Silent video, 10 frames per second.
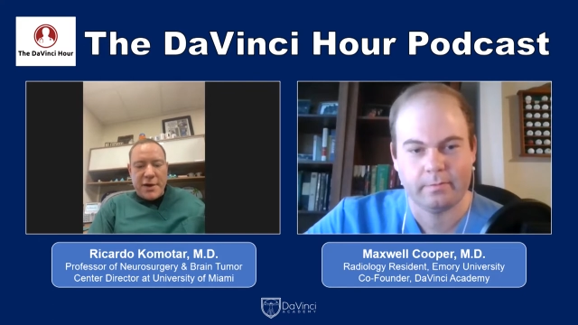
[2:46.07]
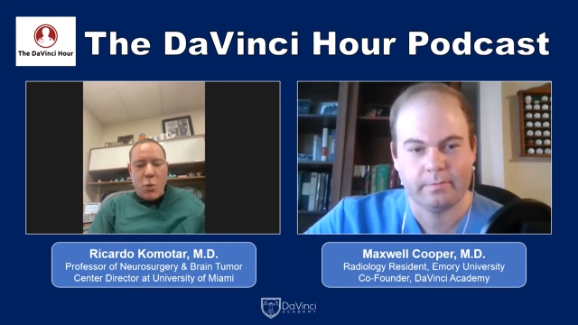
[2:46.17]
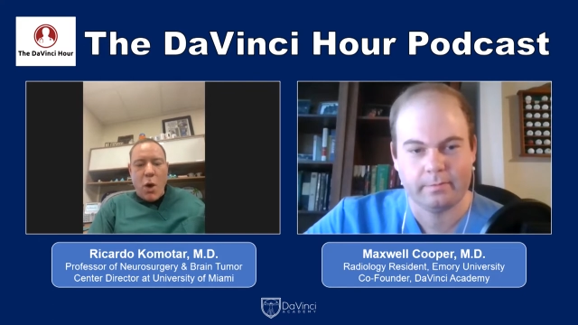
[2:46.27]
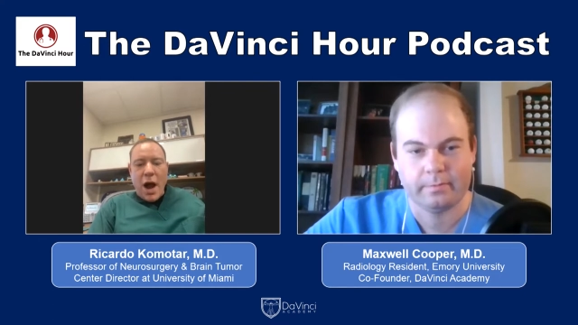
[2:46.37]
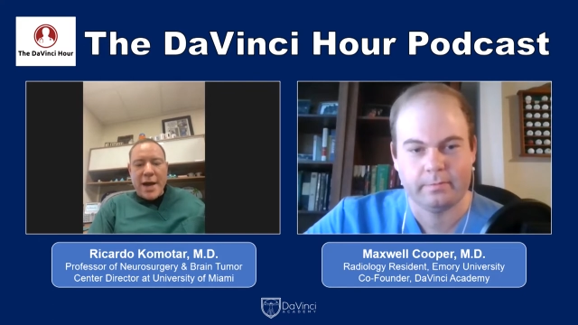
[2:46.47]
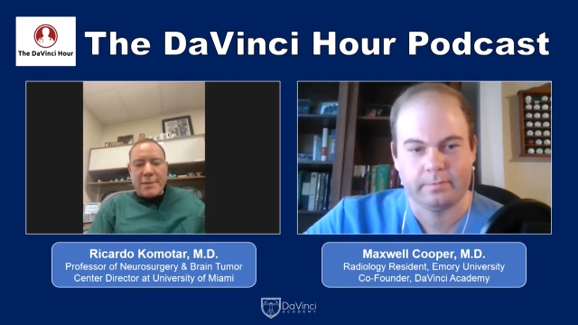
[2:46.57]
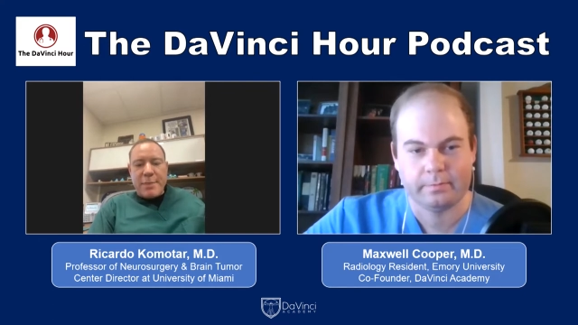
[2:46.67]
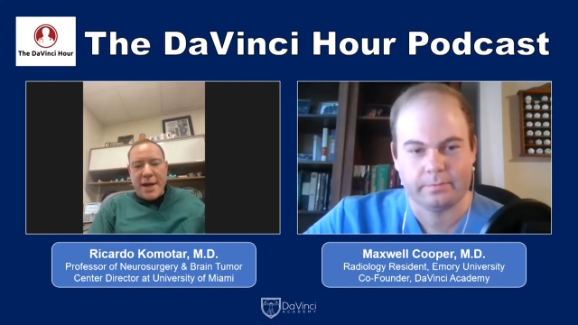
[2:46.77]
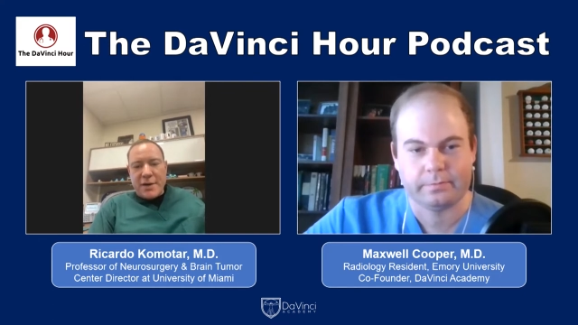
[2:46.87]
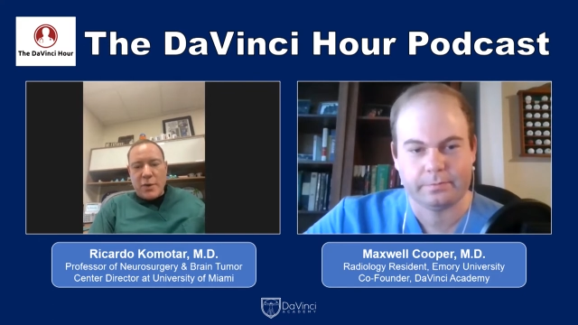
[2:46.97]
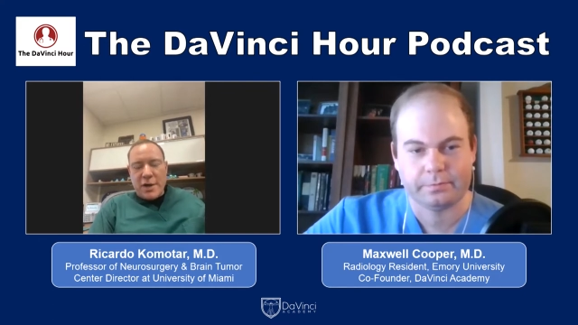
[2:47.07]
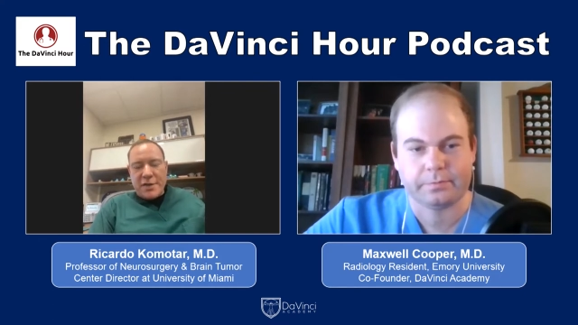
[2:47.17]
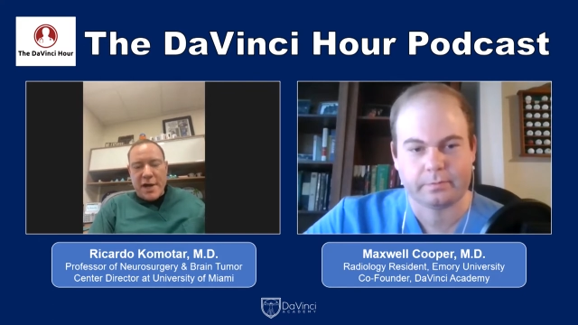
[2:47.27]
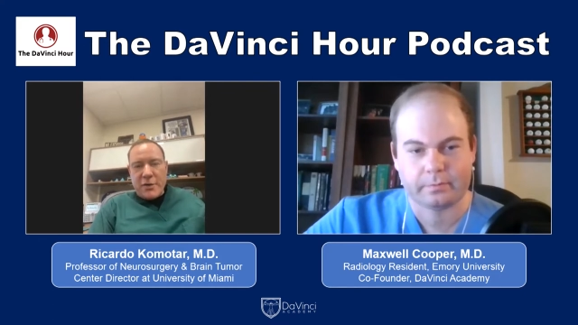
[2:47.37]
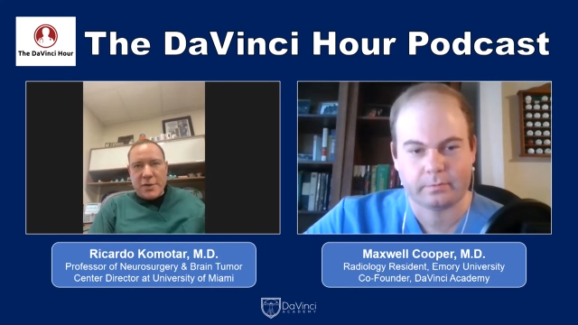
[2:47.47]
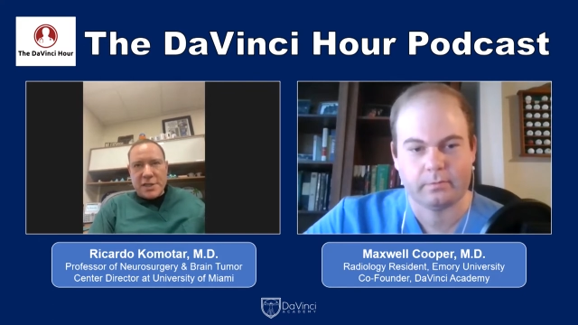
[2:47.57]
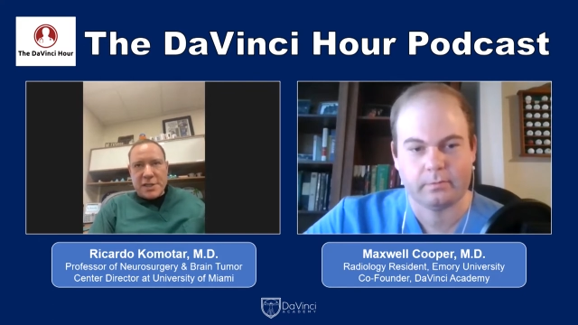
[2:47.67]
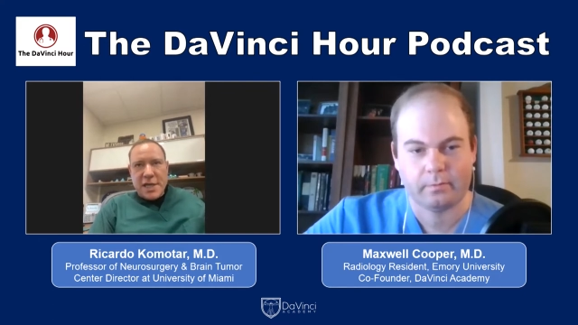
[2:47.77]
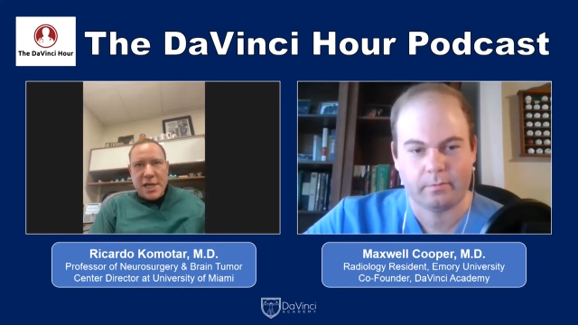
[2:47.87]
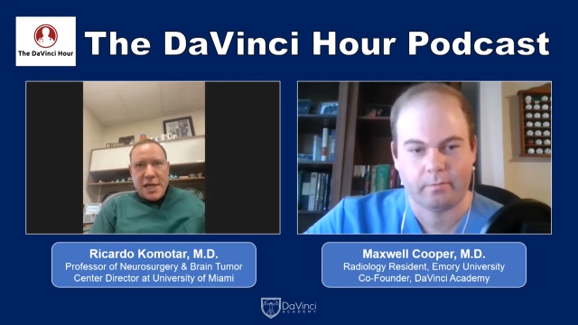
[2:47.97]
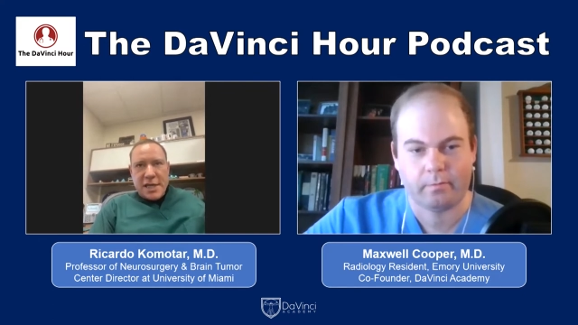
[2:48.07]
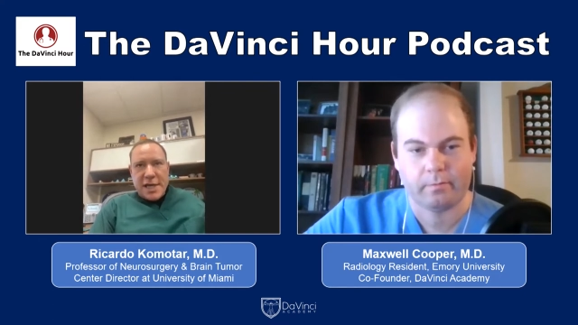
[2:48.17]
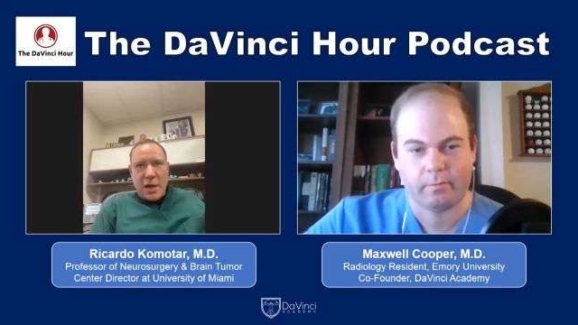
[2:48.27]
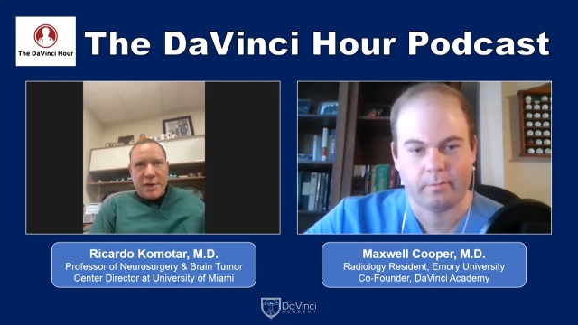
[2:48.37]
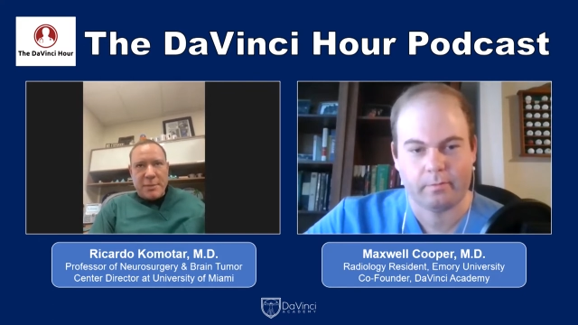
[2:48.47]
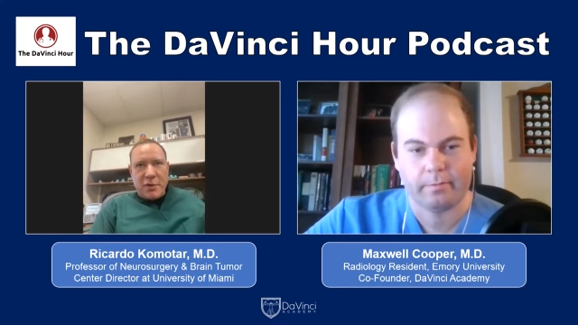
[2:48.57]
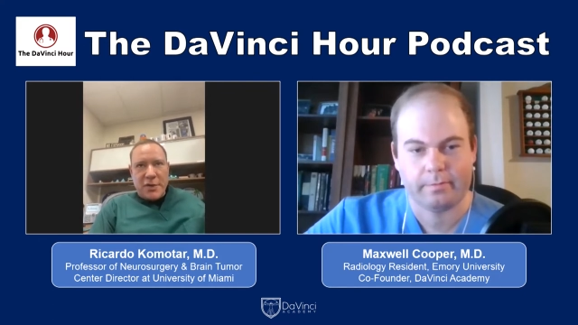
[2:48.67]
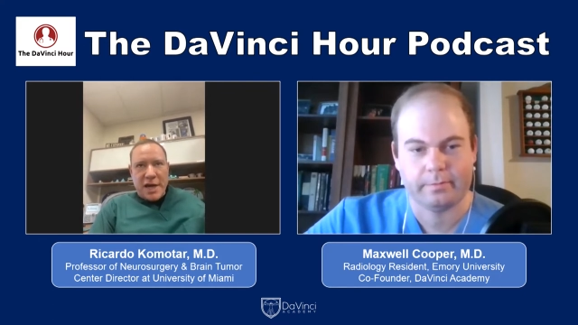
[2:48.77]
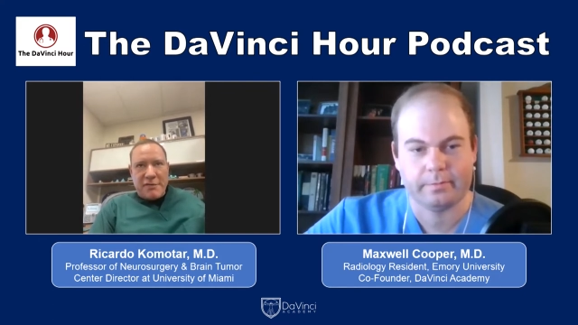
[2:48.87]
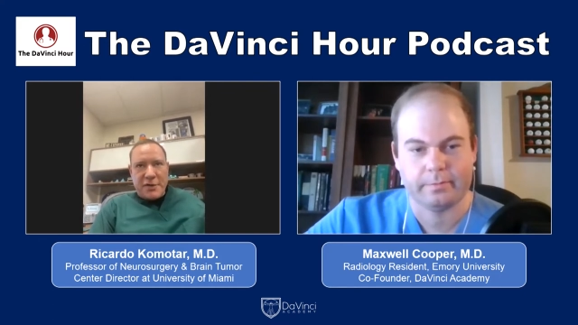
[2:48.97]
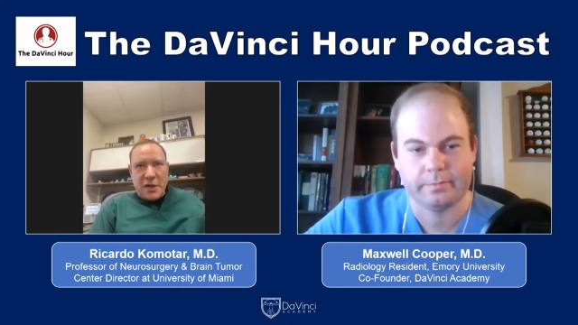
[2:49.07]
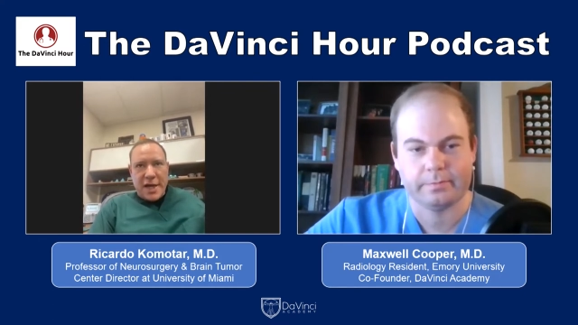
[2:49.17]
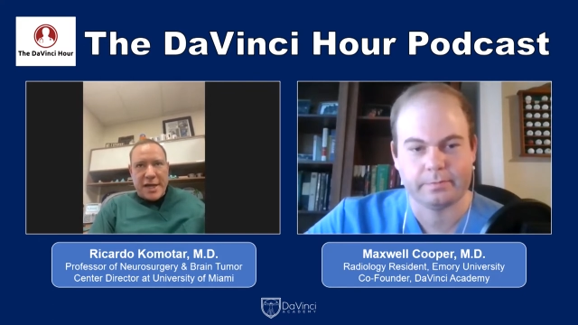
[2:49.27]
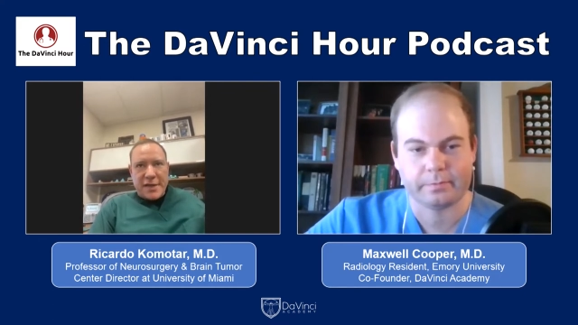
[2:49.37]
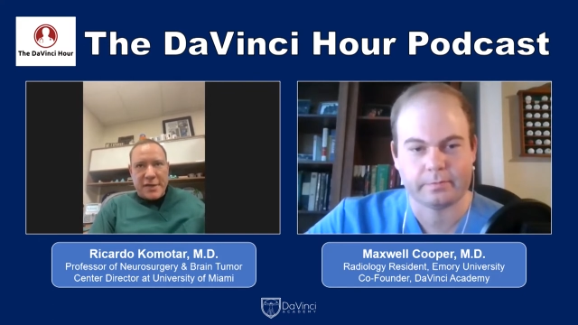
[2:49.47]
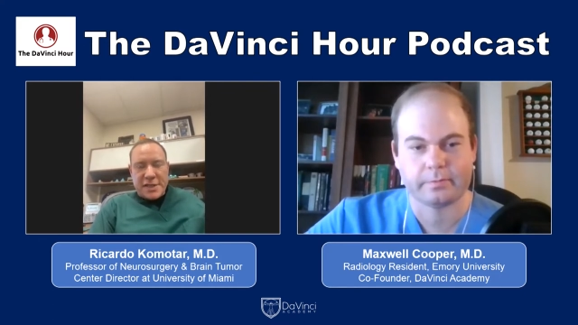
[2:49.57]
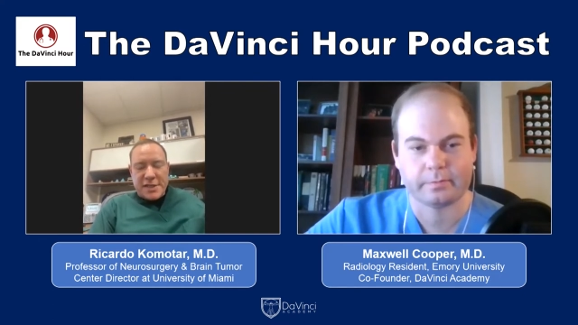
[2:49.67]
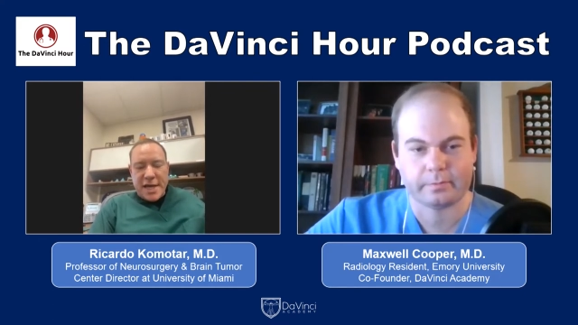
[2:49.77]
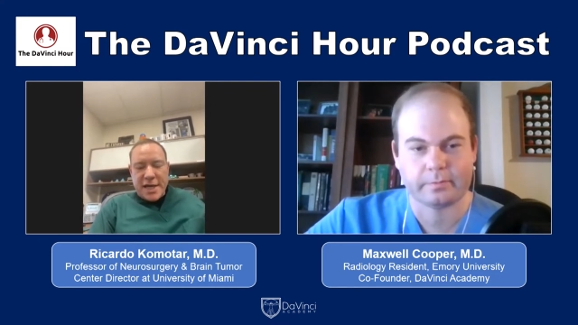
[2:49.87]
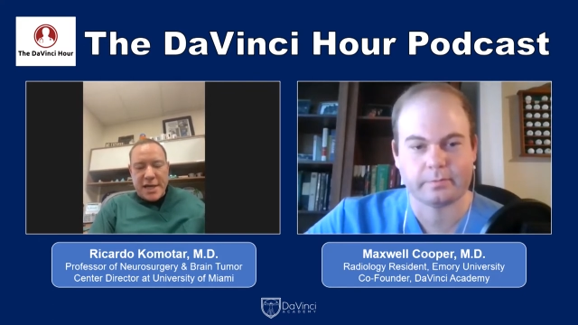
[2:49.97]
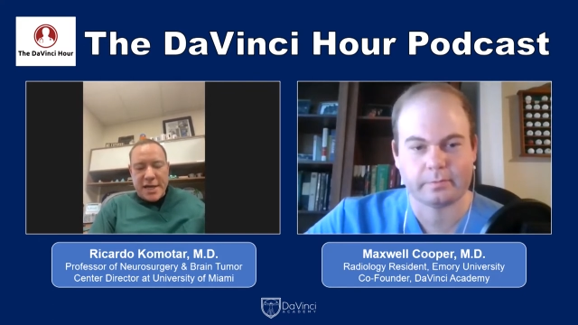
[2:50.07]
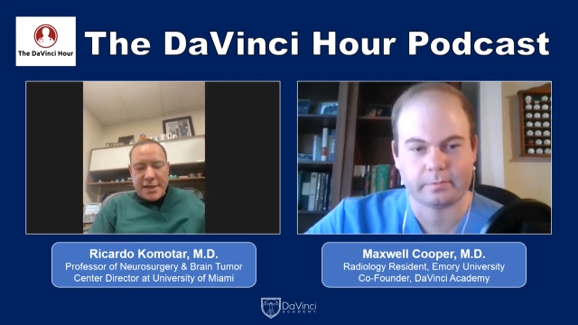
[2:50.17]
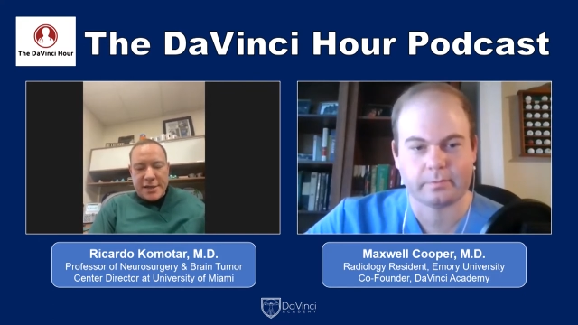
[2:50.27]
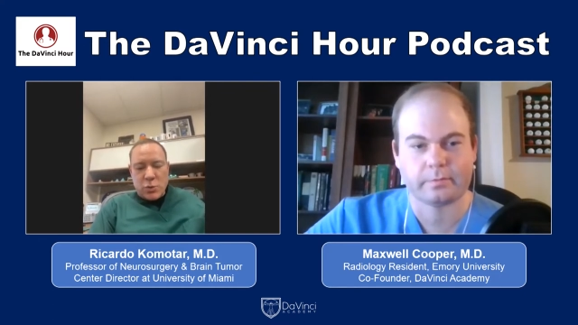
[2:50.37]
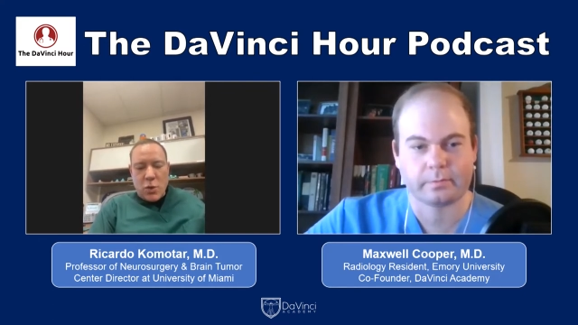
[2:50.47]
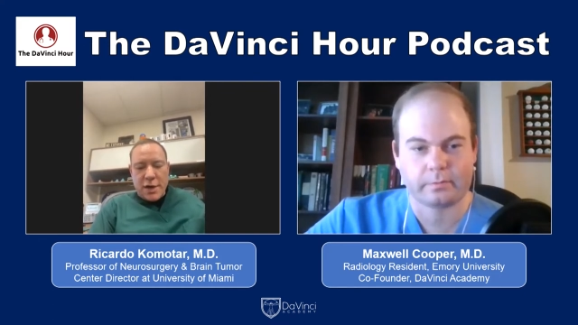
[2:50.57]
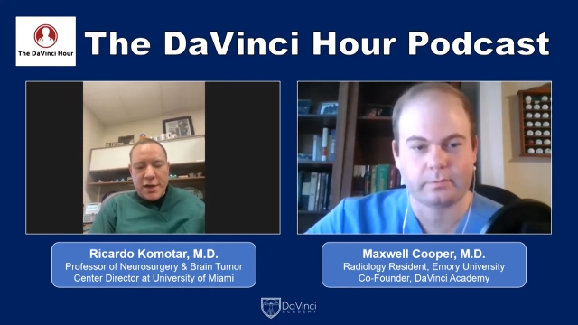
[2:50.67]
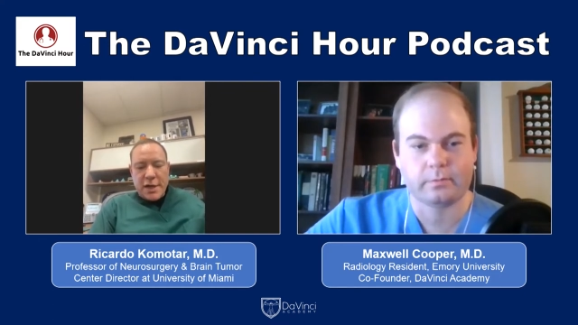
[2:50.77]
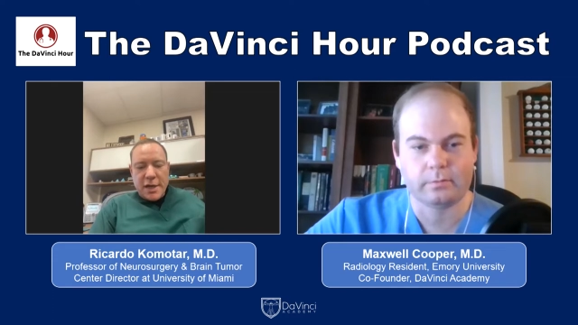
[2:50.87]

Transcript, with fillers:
Speaker 1: wide bandwidth. I always tell people that I feel like in this day and age, what